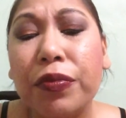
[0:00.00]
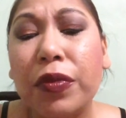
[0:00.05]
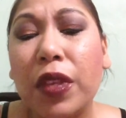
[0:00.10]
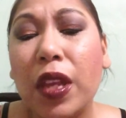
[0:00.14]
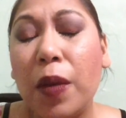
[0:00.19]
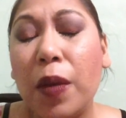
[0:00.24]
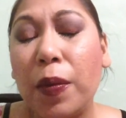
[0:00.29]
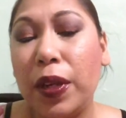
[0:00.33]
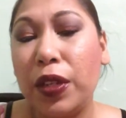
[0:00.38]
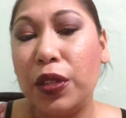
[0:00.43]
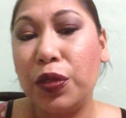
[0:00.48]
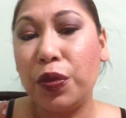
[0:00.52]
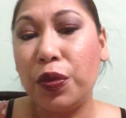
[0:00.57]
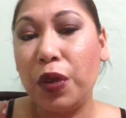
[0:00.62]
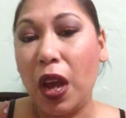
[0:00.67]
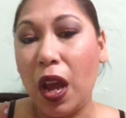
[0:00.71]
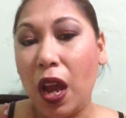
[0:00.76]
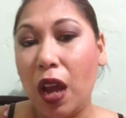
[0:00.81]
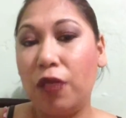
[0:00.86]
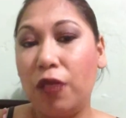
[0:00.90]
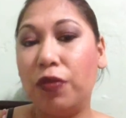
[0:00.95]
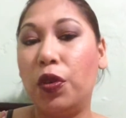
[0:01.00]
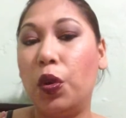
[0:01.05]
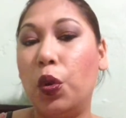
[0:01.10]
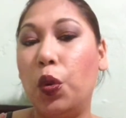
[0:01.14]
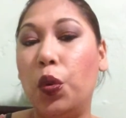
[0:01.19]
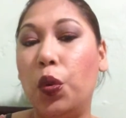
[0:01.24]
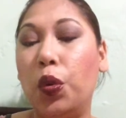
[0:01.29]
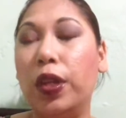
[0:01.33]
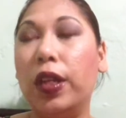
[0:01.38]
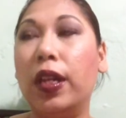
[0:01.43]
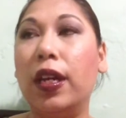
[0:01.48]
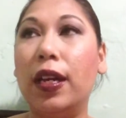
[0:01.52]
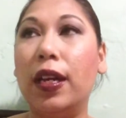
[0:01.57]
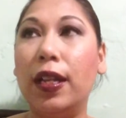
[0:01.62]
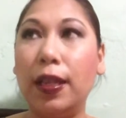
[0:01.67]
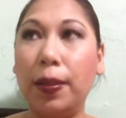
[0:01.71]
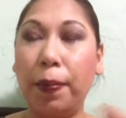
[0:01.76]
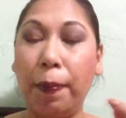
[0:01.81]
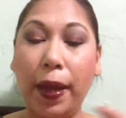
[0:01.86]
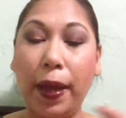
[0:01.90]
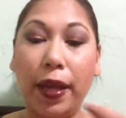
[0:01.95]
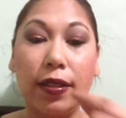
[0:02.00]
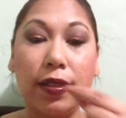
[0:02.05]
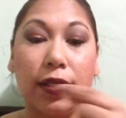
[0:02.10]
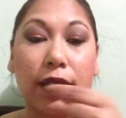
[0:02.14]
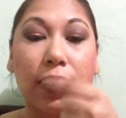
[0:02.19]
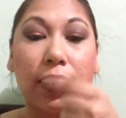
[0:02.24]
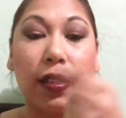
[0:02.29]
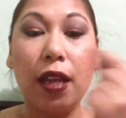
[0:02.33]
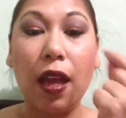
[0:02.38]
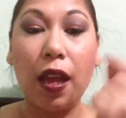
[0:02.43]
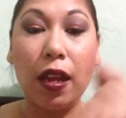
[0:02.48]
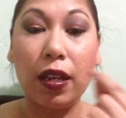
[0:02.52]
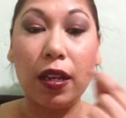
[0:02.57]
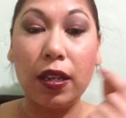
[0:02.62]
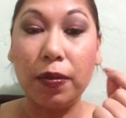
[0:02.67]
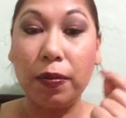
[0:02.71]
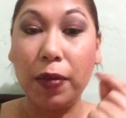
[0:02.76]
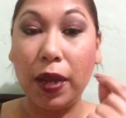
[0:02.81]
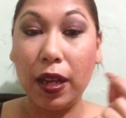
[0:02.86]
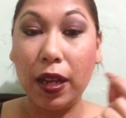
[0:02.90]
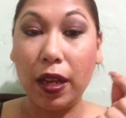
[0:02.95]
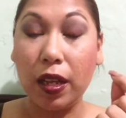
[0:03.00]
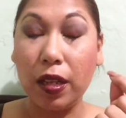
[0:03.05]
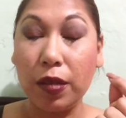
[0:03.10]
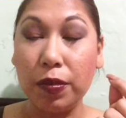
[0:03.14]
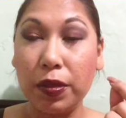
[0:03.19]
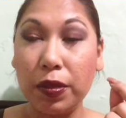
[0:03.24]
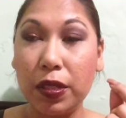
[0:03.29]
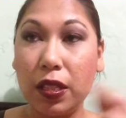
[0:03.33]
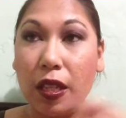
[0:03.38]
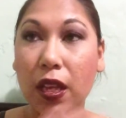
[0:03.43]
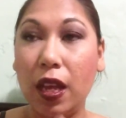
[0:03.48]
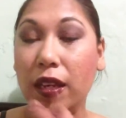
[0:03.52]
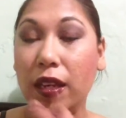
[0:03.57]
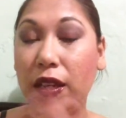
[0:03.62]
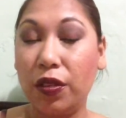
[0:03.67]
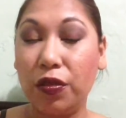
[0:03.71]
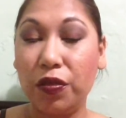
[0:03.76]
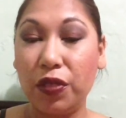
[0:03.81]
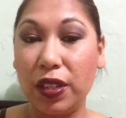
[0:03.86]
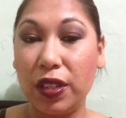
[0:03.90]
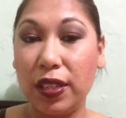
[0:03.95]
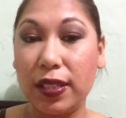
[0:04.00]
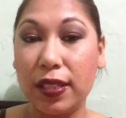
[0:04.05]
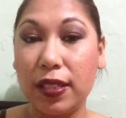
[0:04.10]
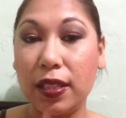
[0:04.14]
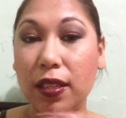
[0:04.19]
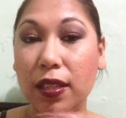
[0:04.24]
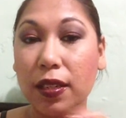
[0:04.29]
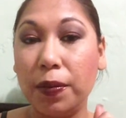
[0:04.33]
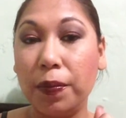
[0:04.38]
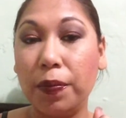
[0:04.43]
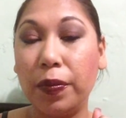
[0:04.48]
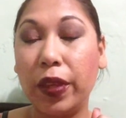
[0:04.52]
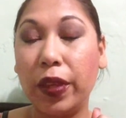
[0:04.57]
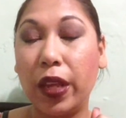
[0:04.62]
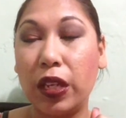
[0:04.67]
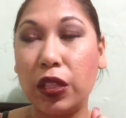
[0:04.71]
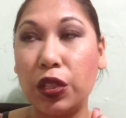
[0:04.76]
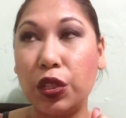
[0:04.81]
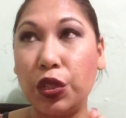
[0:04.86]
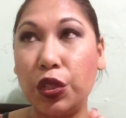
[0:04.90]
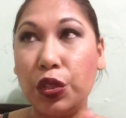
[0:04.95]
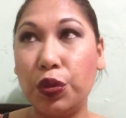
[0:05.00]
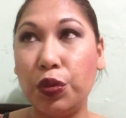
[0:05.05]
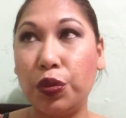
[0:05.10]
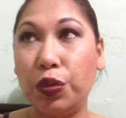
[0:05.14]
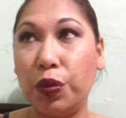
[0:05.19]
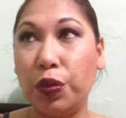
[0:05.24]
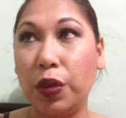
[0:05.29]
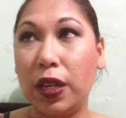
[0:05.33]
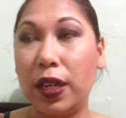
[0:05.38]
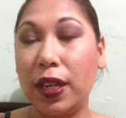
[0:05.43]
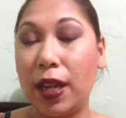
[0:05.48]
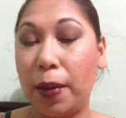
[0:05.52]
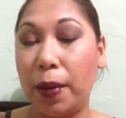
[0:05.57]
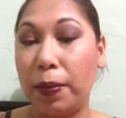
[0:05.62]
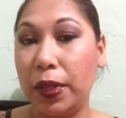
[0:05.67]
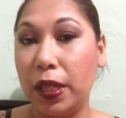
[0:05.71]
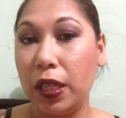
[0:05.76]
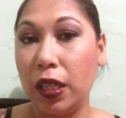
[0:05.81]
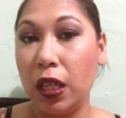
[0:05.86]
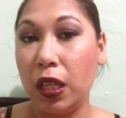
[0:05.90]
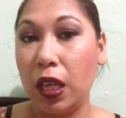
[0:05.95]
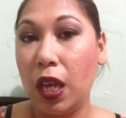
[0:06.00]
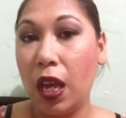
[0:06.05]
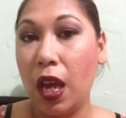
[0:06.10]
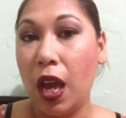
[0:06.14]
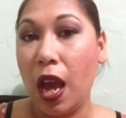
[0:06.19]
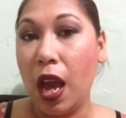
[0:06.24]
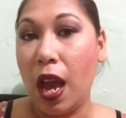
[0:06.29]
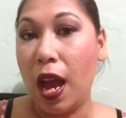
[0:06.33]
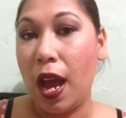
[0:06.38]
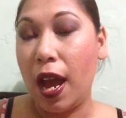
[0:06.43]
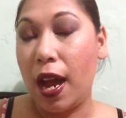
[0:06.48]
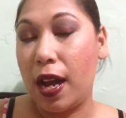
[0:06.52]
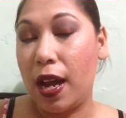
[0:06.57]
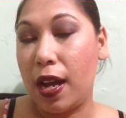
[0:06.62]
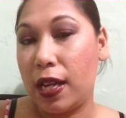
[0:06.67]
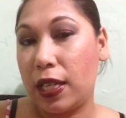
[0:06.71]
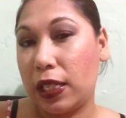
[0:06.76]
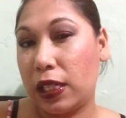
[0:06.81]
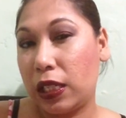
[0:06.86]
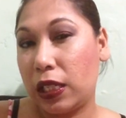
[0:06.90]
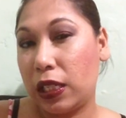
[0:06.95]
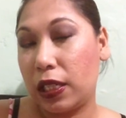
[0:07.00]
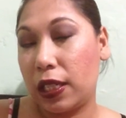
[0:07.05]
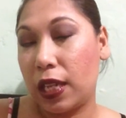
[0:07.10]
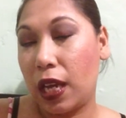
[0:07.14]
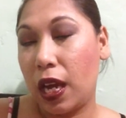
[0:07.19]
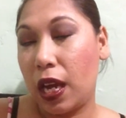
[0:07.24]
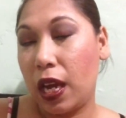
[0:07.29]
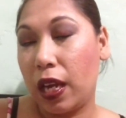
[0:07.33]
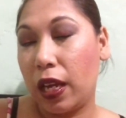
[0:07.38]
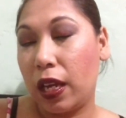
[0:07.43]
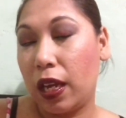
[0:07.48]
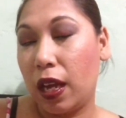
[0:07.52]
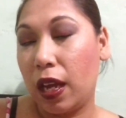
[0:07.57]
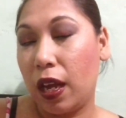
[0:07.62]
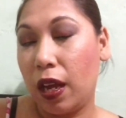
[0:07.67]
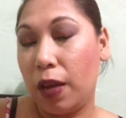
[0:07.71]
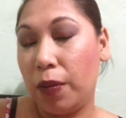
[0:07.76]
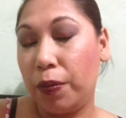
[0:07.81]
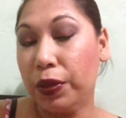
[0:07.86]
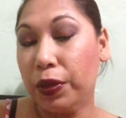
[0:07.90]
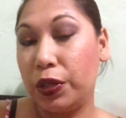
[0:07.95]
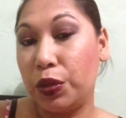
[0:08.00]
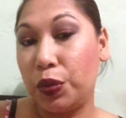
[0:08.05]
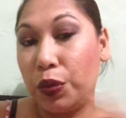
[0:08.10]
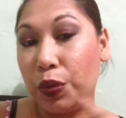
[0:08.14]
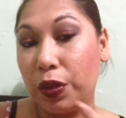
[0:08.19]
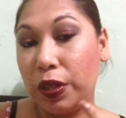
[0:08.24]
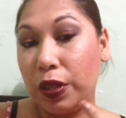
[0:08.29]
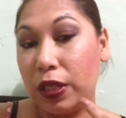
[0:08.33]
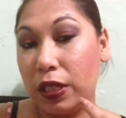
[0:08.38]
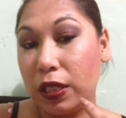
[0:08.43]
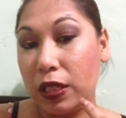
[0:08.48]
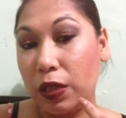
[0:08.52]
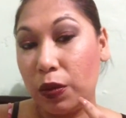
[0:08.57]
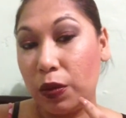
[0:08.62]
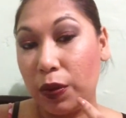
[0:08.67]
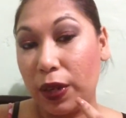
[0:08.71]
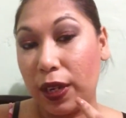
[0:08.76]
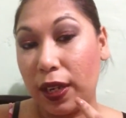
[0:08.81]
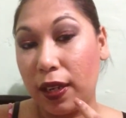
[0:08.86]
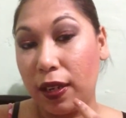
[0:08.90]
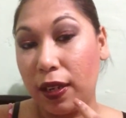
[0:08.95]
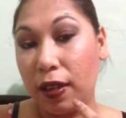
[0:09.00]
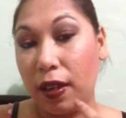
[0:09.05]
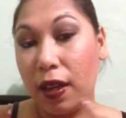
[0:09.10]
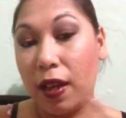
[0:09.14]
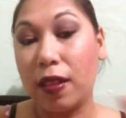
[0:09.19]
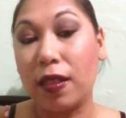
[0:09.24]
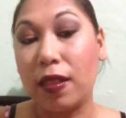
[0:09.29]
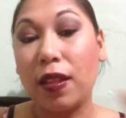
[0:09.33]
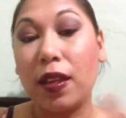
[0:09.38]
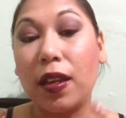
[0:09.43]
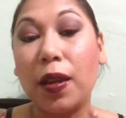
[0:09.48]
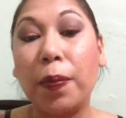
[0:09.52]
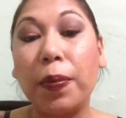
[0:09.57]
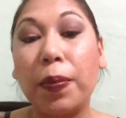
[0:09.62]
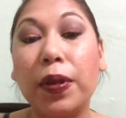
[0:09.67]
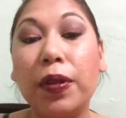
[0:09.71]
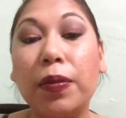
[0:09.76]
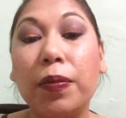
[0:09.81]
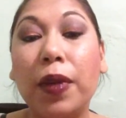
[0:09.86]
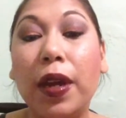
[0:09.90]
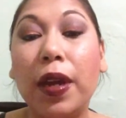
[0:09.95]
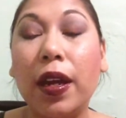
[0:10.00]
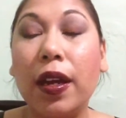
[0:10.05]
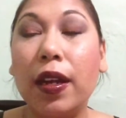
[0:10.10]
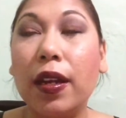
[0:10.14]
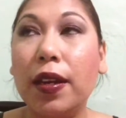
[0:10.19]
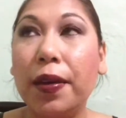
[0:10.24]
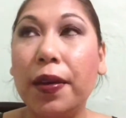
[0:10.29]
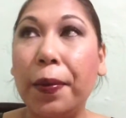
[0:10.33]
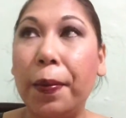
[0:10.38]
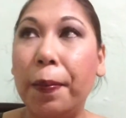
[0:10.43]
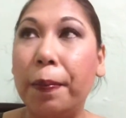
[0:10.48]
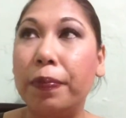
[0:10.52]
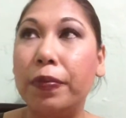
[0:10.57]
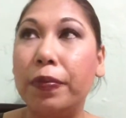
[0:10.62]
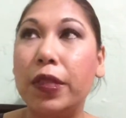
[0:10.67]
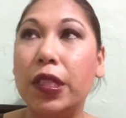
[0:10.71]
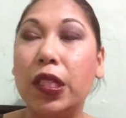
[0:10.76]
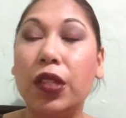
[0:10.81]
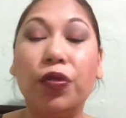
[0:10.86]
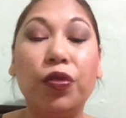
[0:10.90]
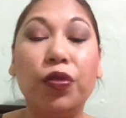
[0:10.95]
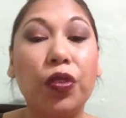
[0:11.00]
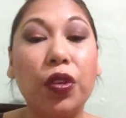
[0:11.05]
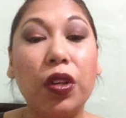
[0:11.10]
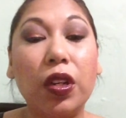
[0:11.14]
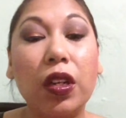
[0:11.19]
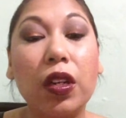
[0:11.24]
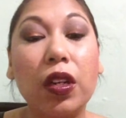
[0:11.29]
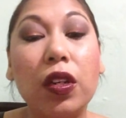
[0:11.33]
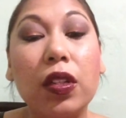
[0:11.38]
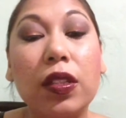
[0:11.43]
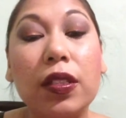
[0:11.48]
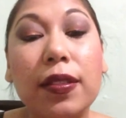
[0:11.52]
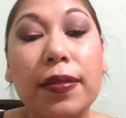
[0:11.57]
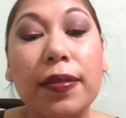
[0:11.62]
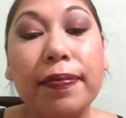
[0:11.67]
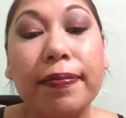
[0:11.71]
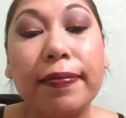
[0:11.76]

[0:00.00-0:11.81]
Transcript: I do have on a lip pencil lining in my lips. Didn't fill it in. That's a nude one, Nabby. And I put on the Wicked, and then I put my Sephora gloss.